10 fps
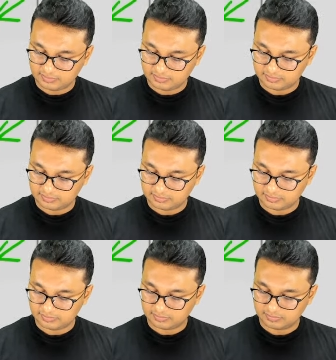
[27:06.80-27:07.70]

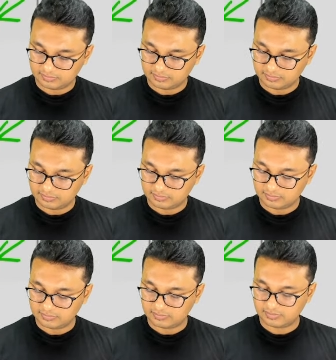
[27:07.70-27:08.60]
Nothing is said.